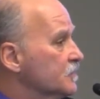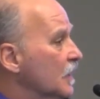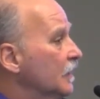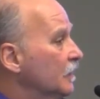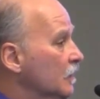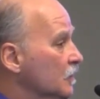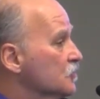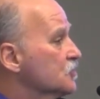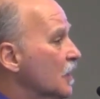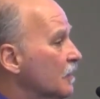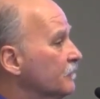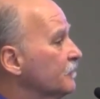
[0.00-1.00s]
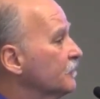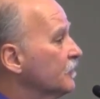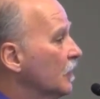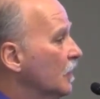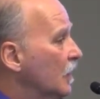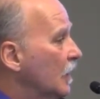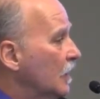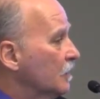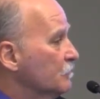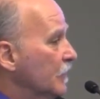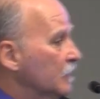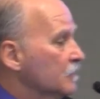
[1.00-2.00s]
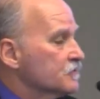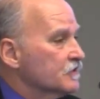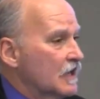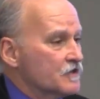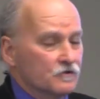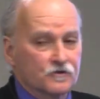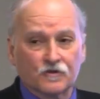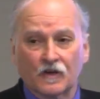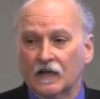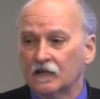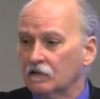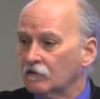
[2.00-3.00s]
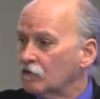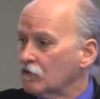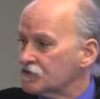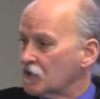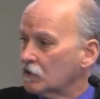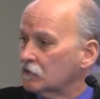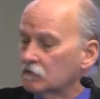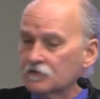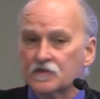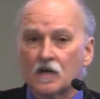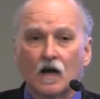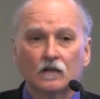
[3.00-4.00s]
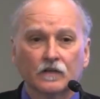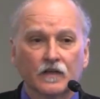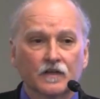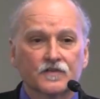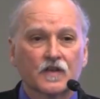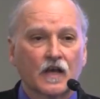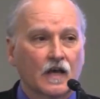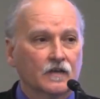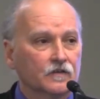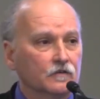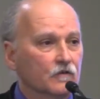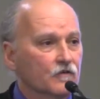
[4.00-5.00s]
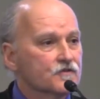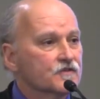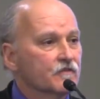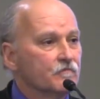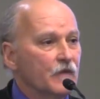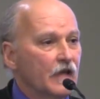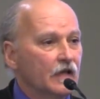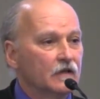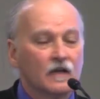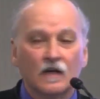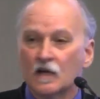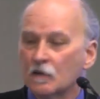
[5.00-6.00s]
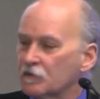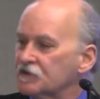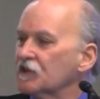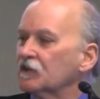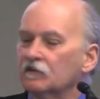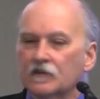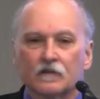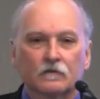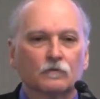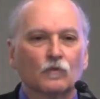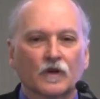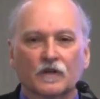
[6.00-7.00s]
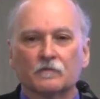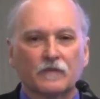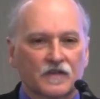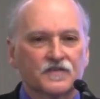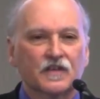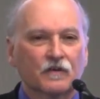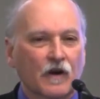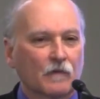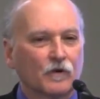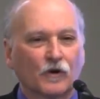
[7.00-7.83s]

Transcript: Dana and Jeff at Maine International Trade, and of course our close colleagues at University of Maine particularly one of the best Sea Grant